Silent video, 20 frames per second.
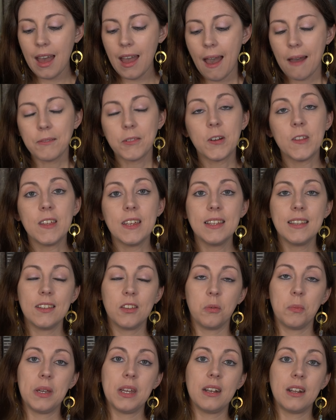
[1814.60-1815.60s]
After this
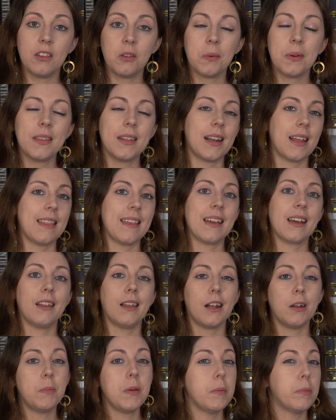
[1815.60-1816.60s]
will be another one that I think a
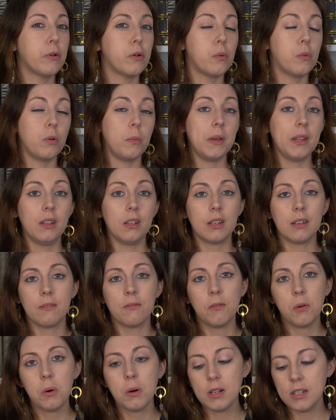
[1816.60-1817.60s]
lot of people will be looking
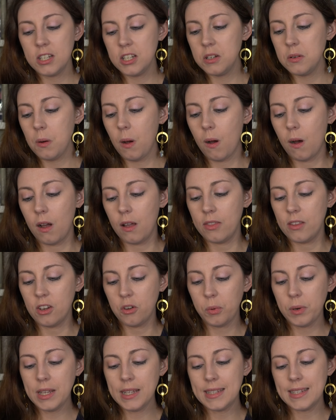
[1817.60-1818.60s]
forward to. On the
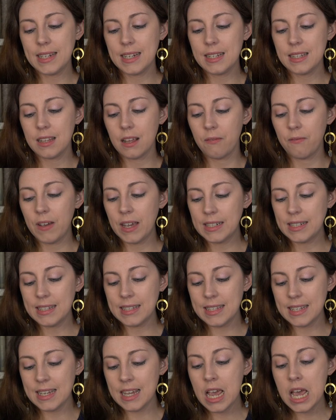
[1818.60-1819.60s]
26th of
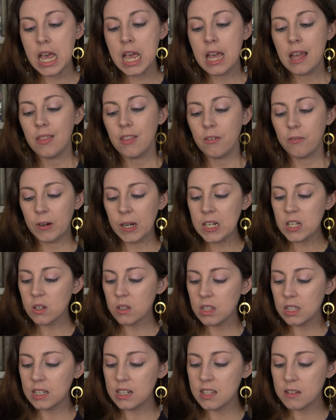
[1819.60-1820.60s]
fantasy, The Fragile
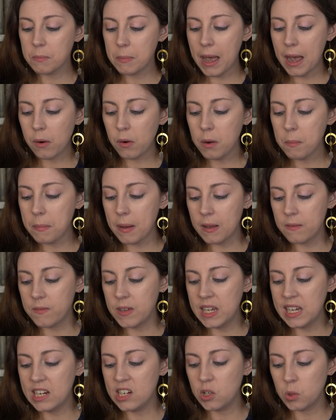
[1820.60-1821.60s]
Threads of Power by
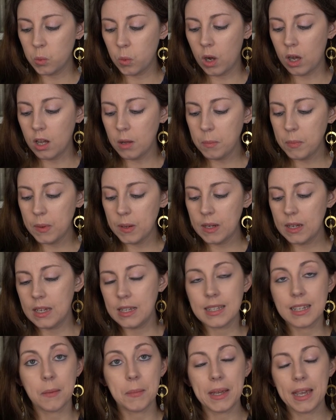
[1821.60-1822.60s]
V.E. Schwab
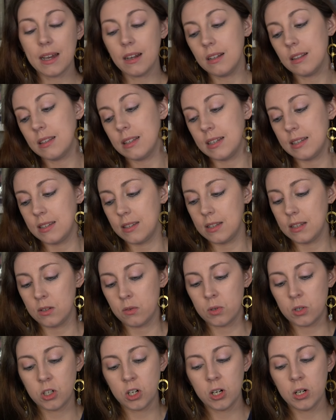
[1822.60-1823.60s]
is coming out. This is
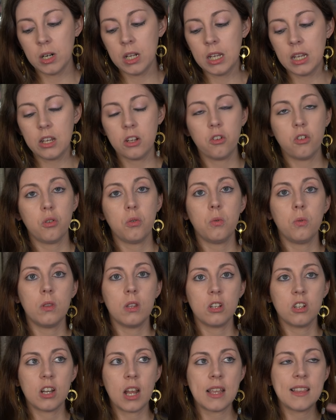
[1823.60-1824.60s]
returning into the
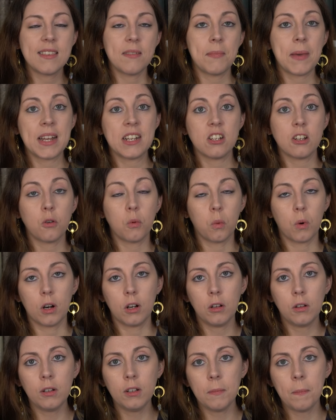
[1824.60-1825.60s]
Shades of Magic
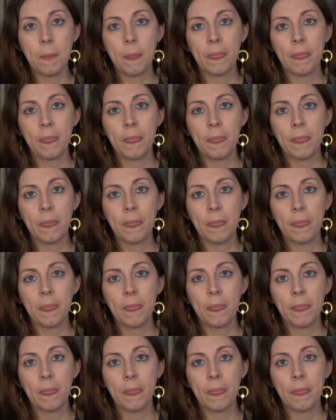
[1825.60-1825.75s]
world,